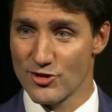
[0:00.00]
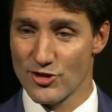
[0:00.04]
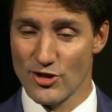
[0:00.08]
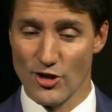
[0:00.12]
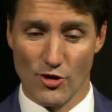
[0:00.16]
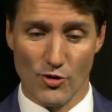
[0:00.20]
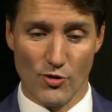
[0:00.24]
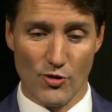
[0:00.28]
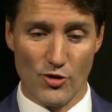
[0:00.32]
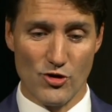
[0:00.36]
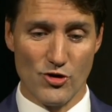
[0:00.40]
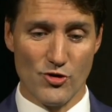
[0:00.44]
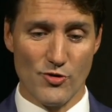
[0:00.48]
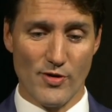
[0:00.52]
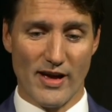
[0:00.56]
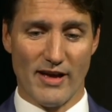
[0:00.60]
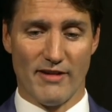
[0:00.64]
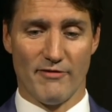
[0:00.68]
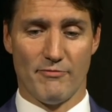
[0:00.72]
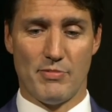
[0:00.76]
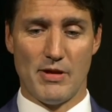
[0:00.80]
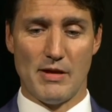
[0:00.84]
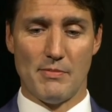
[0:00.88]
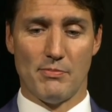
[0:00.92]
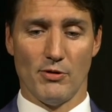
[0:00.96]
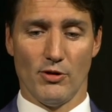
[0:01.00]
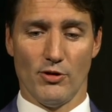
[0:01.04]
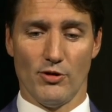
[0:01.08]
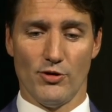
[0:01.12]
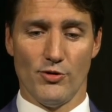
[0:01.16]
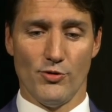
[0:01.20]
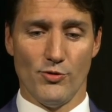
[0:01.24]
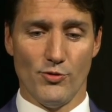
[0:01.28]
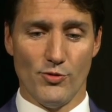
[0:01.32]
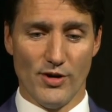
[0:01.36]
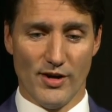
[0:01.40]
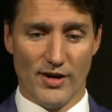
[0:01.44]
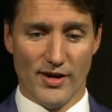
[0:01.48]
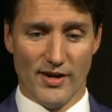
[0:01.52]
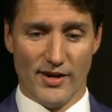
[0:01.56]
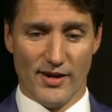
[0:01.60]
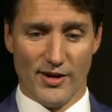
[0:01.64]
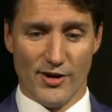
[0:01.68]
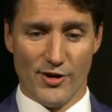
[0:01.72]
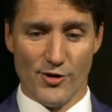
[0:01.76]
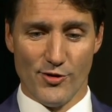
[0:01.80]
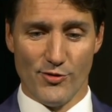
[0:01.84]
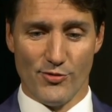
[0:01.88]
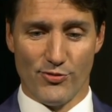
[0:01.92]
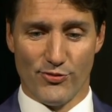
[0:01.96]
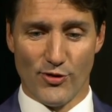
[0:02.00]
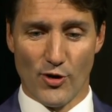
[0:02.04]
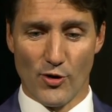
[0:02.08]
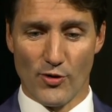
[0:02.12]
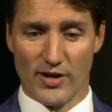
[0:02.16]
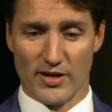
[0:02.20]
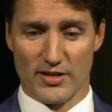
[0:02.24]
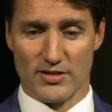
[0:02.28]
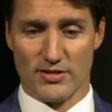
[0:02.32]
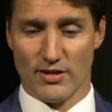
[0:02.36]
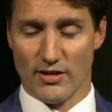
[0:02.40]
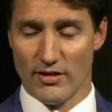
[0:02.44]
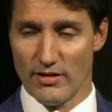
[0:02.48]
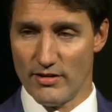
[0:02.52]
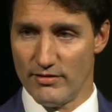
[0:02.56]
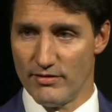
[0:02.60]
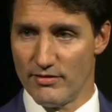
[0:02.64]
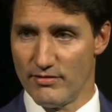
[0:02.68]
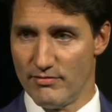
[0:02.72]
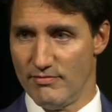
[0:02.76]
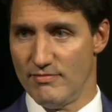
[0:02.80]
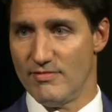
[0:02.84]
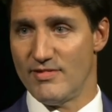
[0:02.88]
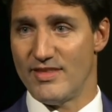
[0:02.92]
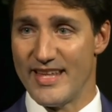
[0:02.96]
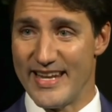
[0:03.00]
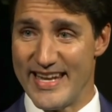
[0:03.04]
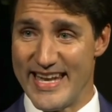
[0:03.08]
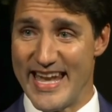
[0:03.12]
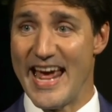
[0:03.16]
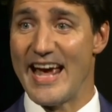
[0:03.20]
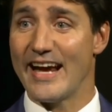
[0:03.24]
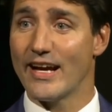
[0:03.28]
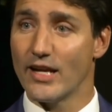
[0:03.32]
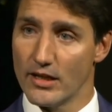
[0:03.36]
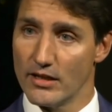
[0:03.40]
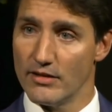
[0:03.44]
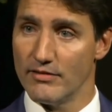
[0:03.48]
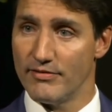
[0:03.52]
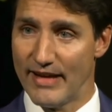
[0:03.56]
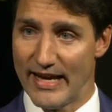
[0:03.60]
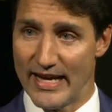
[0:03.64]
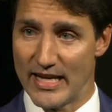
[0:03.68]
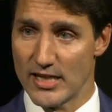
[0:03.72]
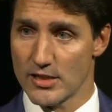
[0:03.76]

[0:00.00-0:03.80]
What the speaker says: So you have people who focus on the negative